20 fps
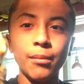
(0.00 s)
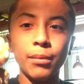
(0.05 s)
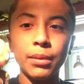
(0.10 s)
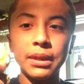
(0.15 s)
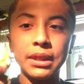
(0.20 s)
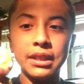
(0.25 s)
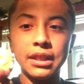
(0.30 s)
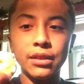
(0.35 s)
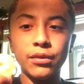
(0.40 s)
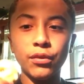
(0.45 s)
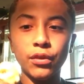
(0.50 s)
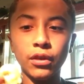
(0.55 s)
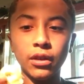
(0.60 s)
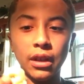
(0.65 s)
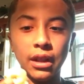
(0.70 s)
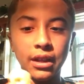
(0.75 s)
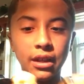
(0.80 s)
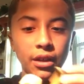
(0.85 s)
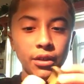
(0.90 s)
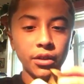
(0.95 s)
But this is for
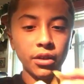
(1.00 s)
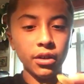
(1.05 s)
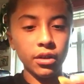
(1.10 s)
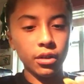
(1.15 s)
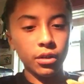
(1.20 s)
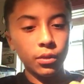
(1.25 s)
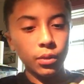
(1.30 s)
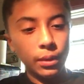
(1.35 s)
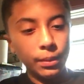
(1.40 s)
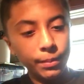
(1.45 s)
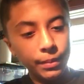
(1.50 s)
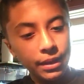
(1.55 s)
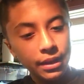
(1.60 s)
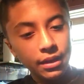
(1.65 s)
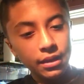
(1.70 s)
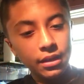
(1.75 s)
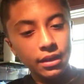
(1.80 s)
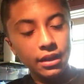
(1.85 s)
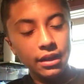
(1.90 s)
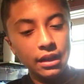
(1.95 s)
like other
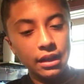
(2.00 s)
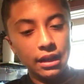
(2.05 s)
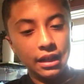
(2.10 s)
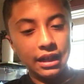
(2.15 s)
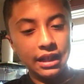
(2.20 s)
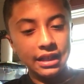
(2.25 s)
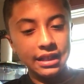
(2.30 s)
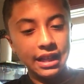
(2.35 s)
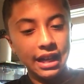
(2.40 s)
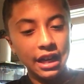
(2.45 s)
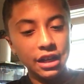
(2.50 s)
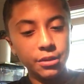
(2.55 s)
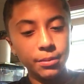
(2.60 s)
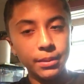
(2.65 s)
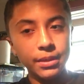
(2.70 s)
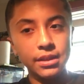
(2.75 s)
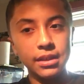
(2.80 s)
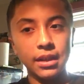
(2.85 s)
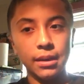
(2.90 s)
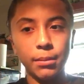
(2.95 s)
equipment and like
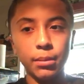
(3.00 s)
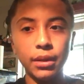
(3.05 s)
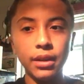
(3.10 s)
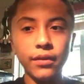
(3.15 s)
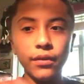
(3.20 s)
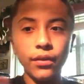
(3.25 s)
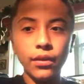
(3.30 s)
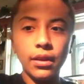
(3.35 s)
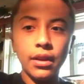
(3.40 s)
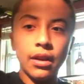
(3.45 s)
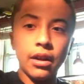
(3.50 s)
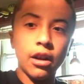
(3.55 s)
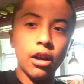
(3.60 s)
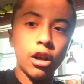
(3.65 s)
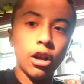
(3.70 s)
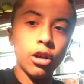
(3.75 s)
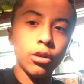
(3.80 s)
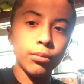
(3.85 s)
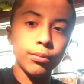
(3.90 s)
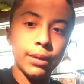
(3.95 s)
attachments, and I believe for their
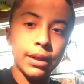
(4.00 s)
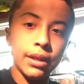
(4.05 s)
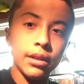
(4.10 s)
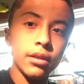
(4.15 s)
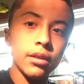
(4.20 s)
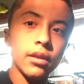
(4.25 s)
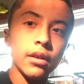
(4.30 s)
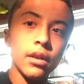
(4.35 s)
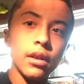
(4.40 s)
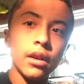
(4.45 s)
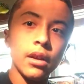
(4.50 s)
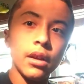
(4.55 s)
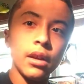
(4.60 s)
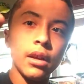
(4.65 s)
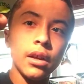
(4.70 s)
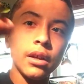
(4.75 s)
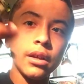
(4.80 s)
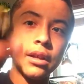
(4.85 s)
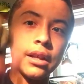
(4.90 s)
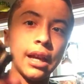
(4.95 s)
helmet.
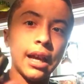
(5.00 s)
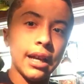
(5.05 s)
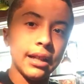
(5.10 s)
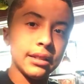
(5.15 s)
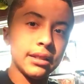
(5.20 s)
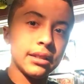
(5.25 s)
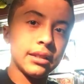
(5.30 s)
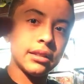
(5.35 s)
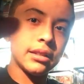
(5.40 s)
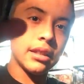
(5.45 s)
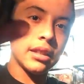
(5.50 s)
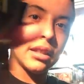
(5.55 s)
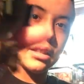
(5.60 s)
Yes.